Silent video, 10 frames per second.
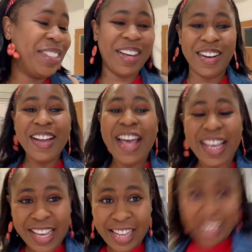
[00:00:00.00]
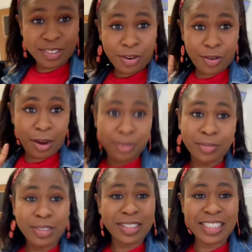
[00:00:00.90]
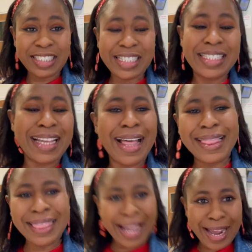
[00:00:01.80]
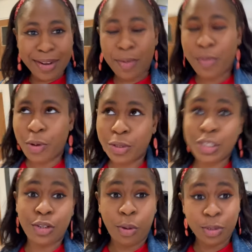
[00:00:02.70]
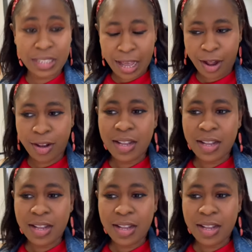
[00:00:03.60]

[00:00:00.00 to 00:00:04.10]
so yeah let's go grab some sausages and then we'll go to the hotel